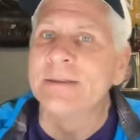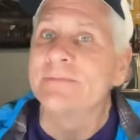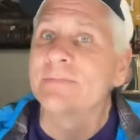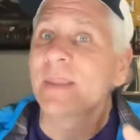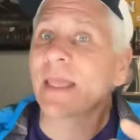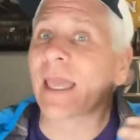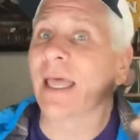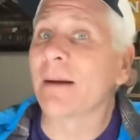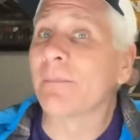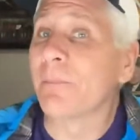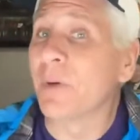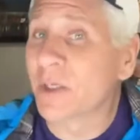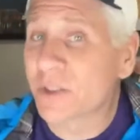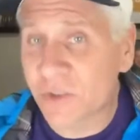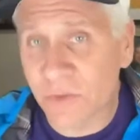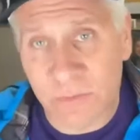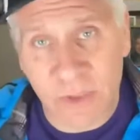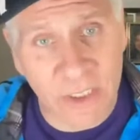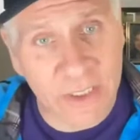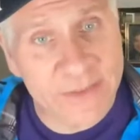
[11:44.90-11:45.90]
they had a
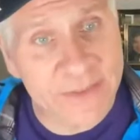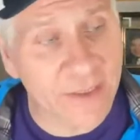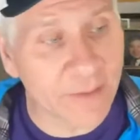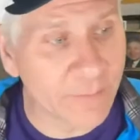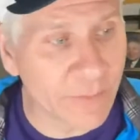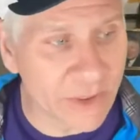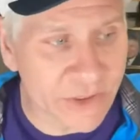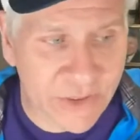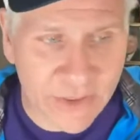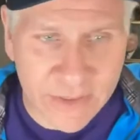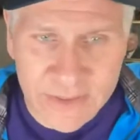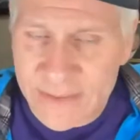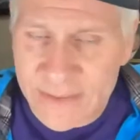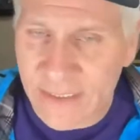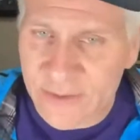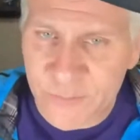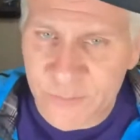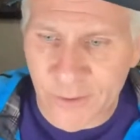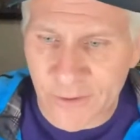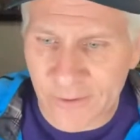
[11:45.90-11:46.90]
bunch of runs and a bunch of hits
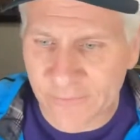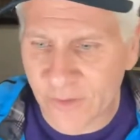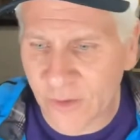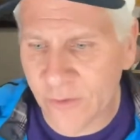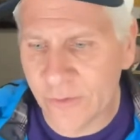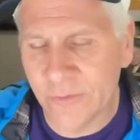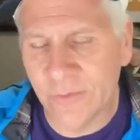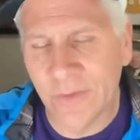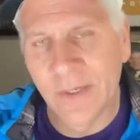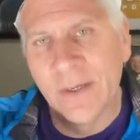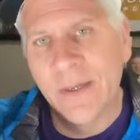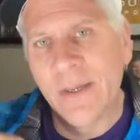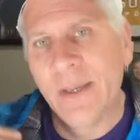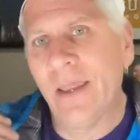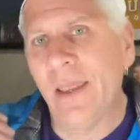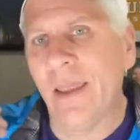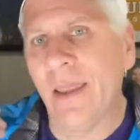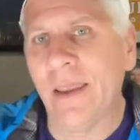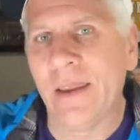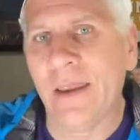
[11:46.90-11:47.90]
against Prairie View
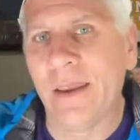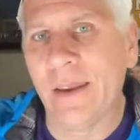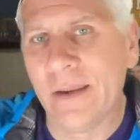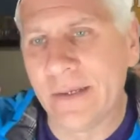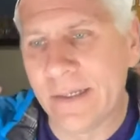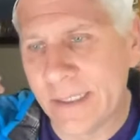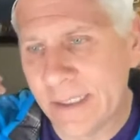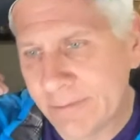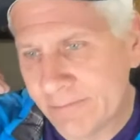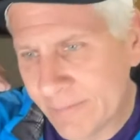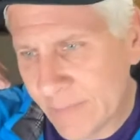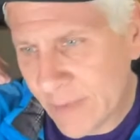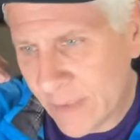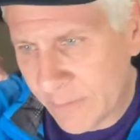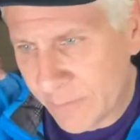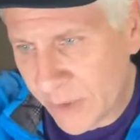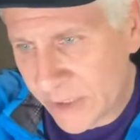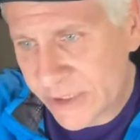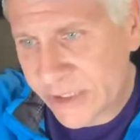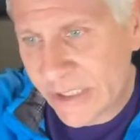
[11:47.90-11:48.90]
and a
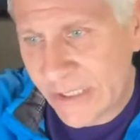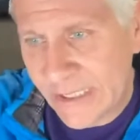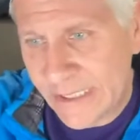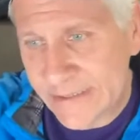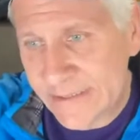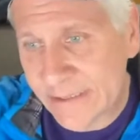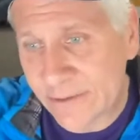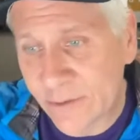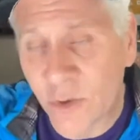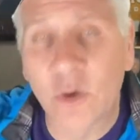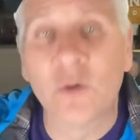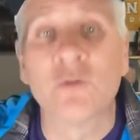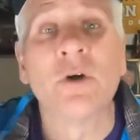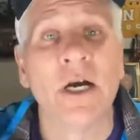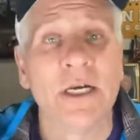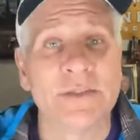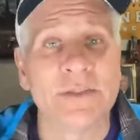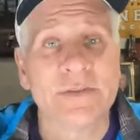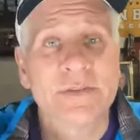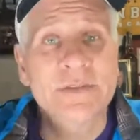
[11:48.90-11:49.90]
bunch of hits and no
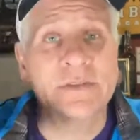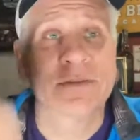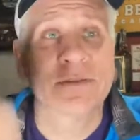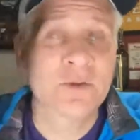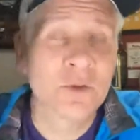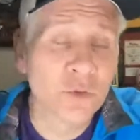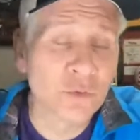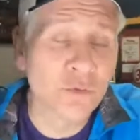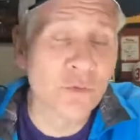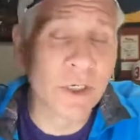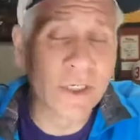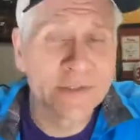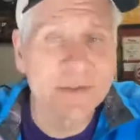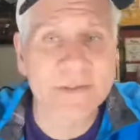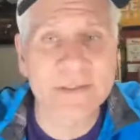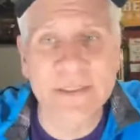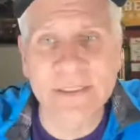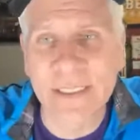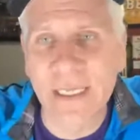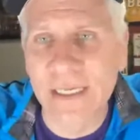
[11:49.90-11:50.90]
runs, 2
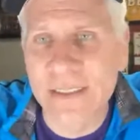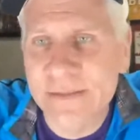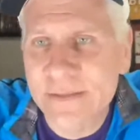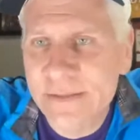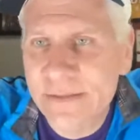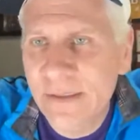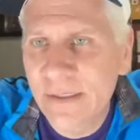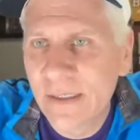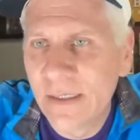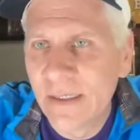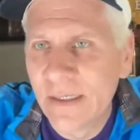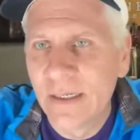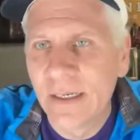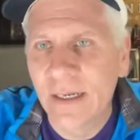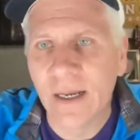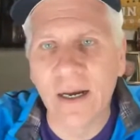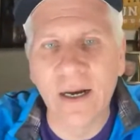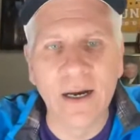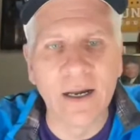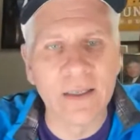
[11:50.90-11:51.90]
runs against
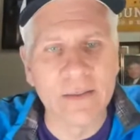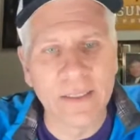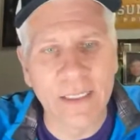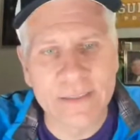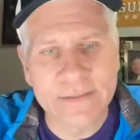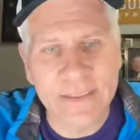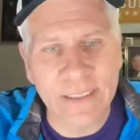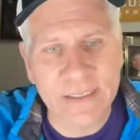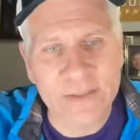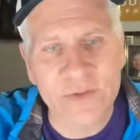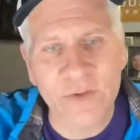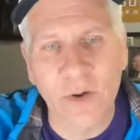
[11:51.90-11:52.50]
La Tech.